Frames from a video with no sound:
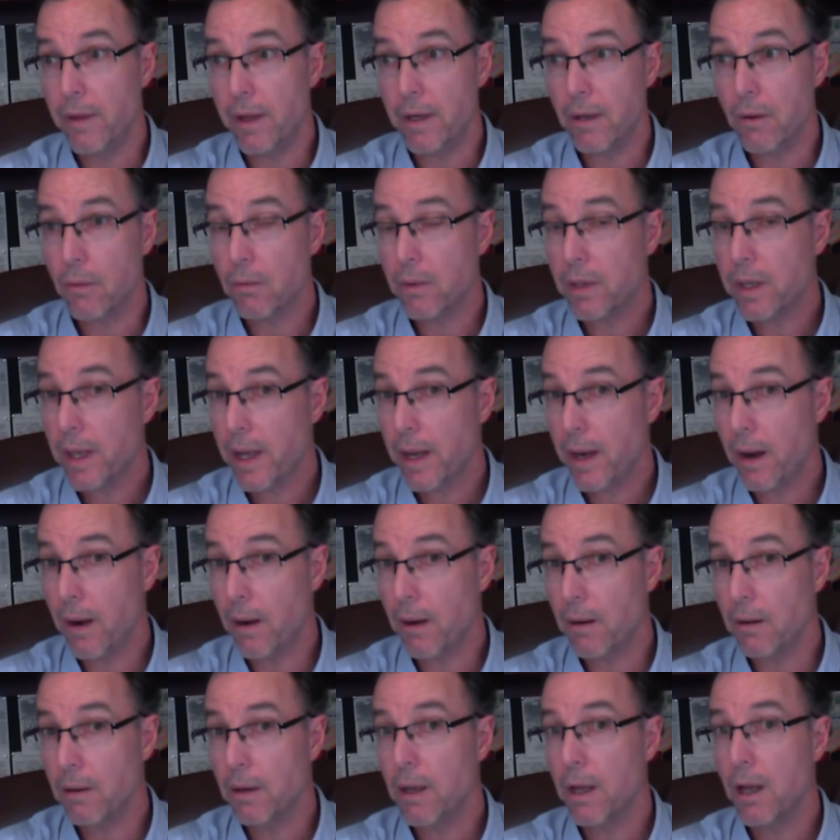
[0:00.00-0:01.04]
don't
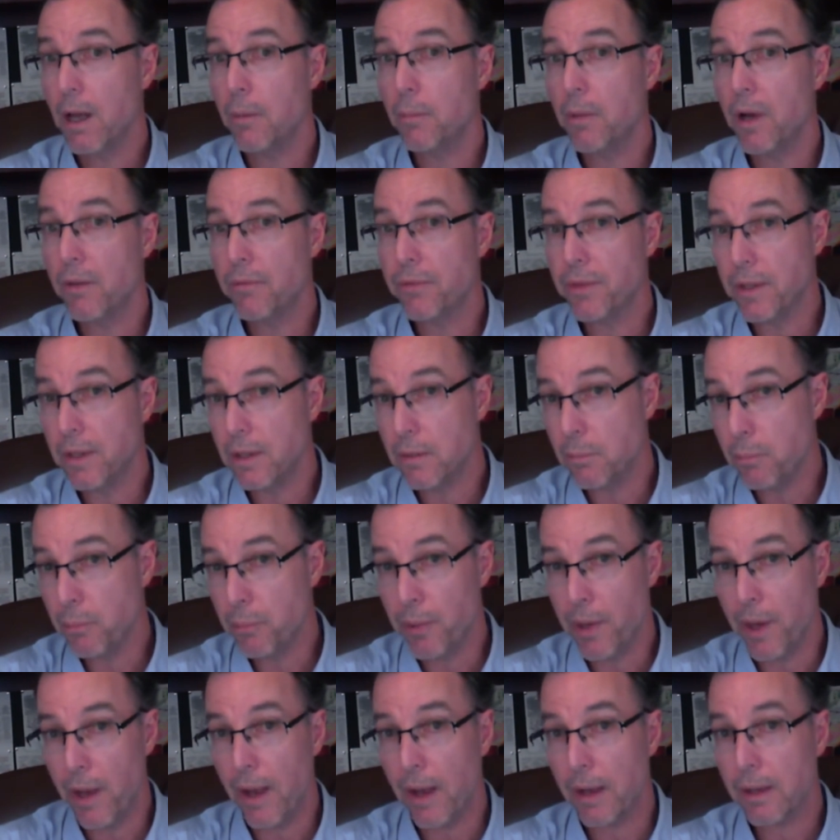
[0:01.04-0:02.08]
care about the
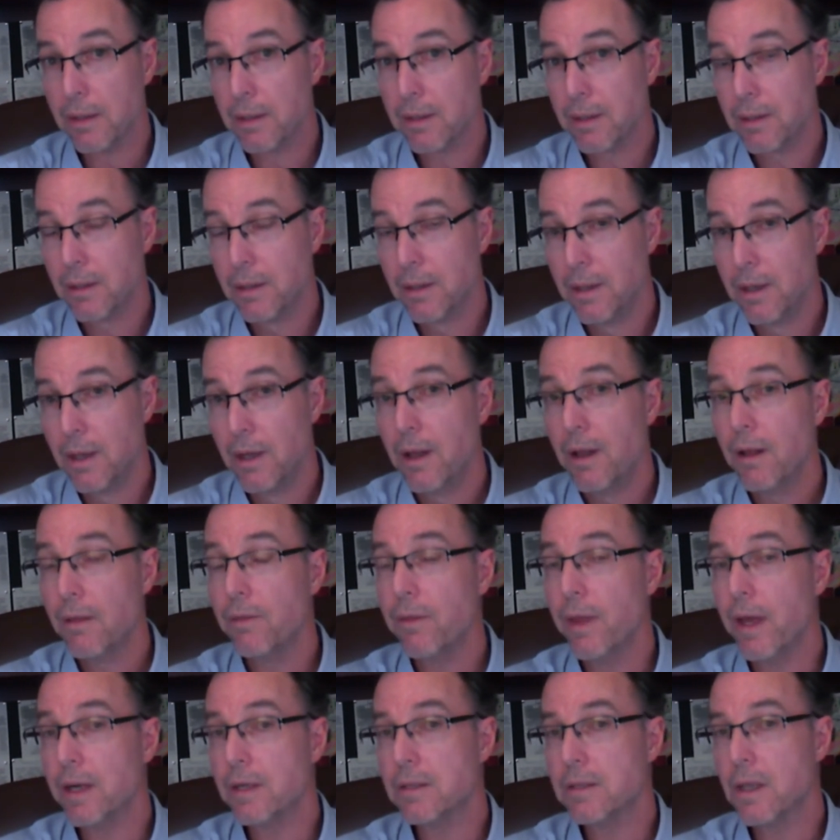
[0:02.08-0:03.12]
impact.
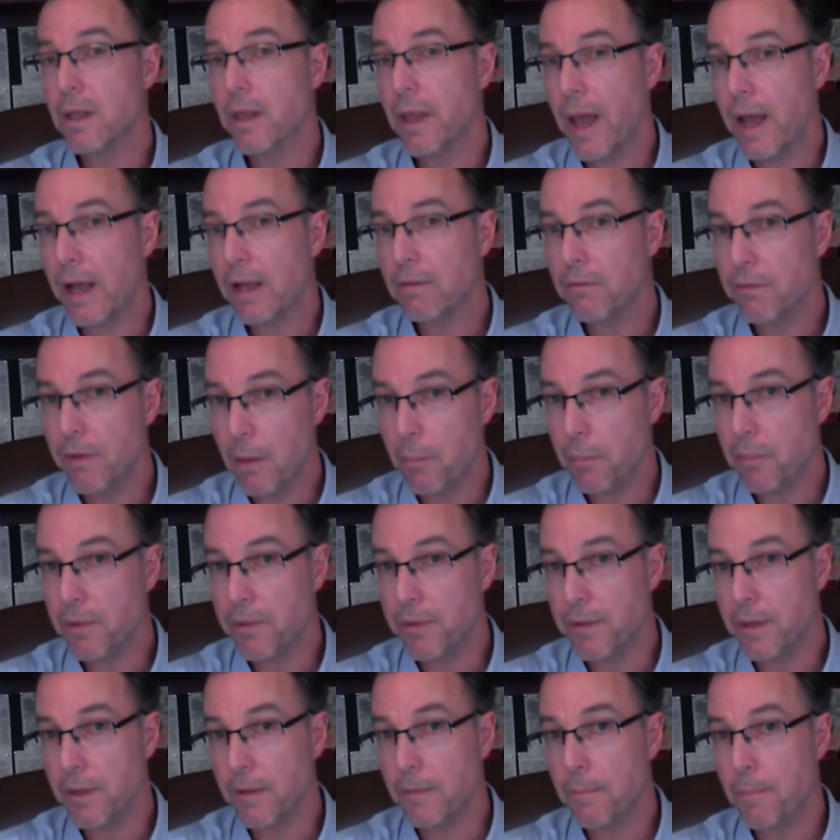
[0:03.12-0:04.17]
That is a lack of
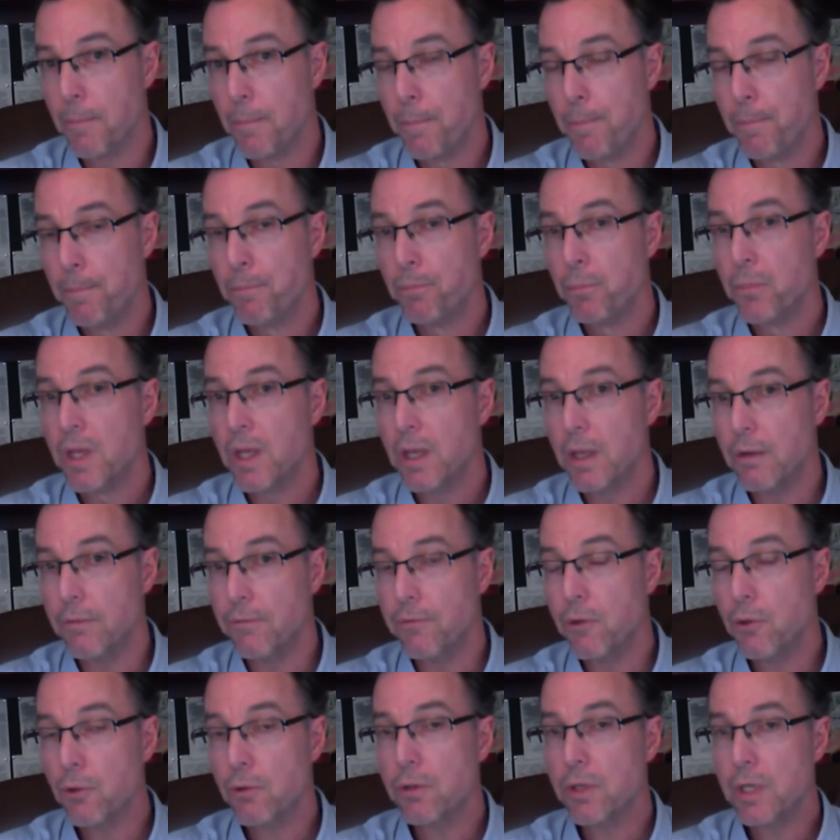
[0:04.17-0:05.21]
empathy. If
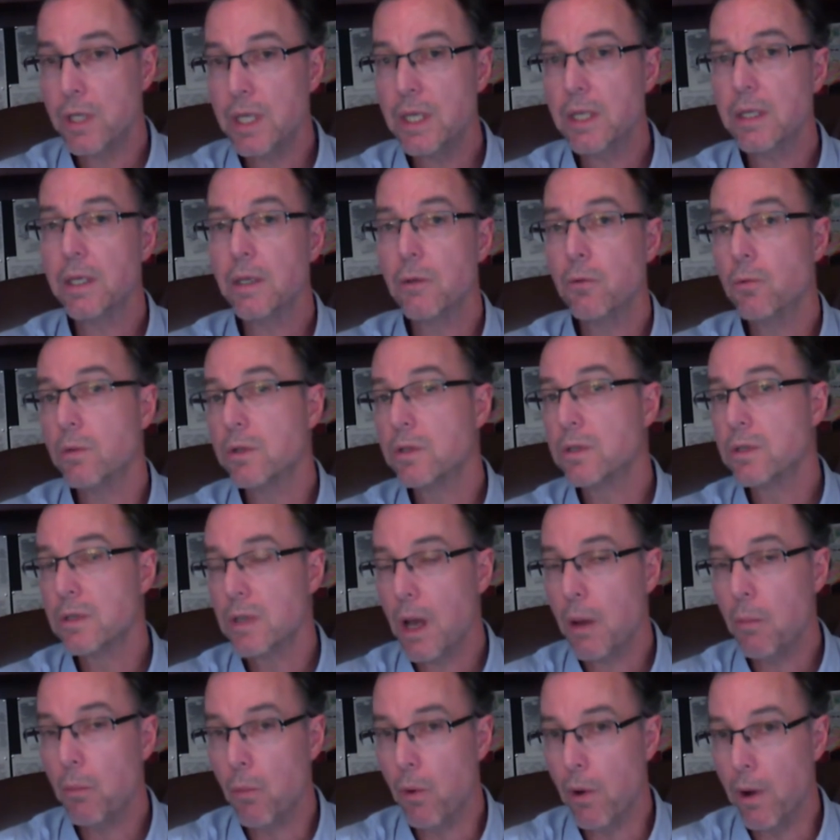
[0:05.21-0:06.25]
you're dealing with
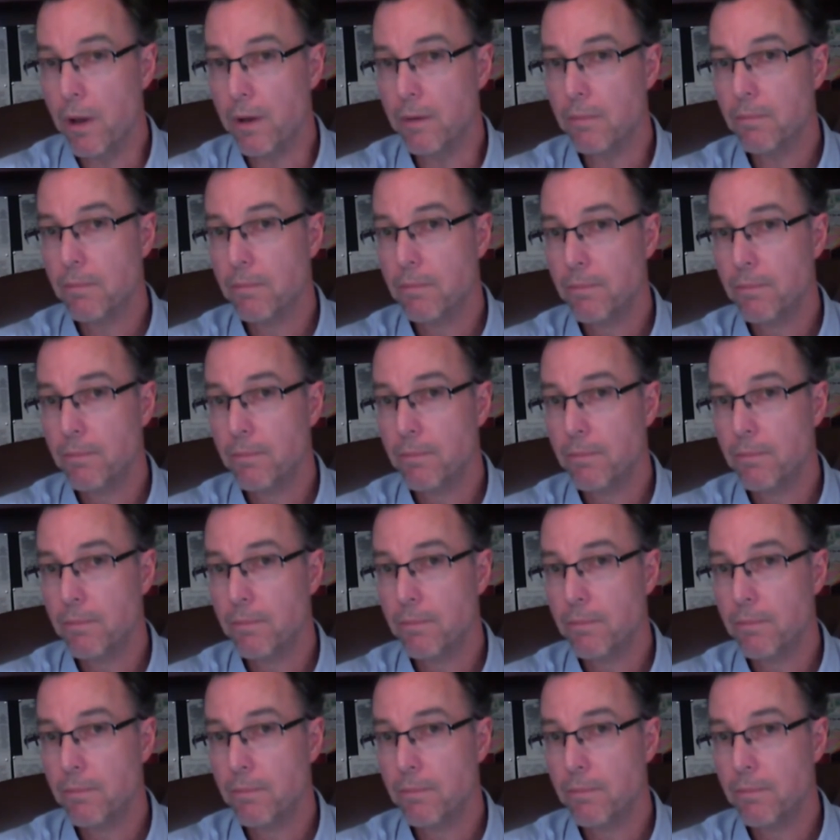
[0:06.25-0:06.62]
someone